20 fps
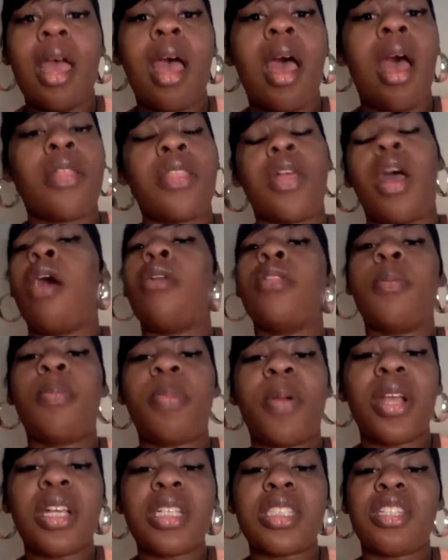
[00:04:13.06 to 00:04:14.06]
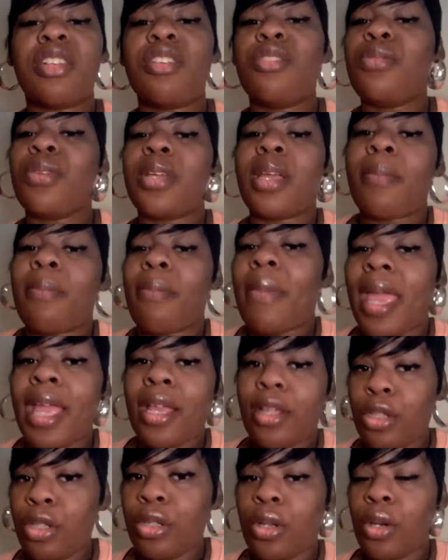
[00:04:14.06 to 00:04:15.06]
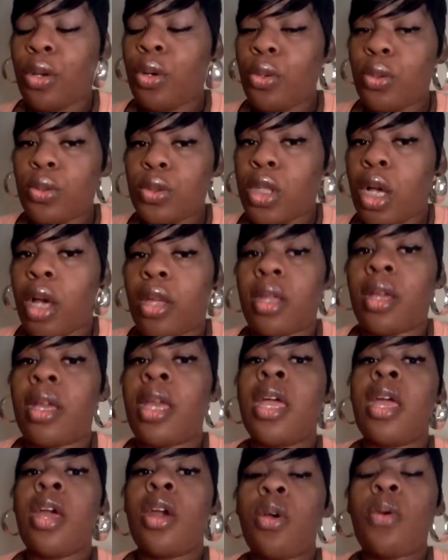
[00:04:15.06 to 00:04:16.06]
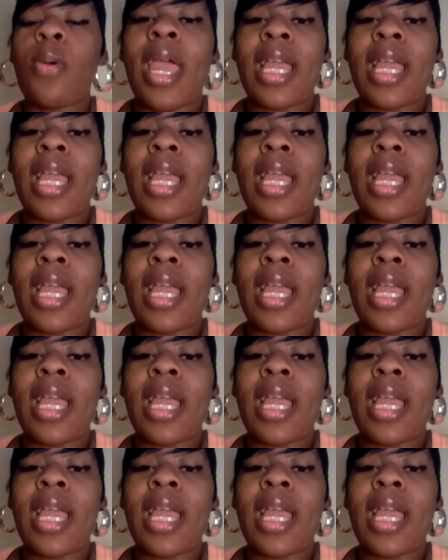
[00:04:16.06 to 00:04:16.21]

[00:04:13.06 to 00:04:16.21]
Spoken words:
the only person who can who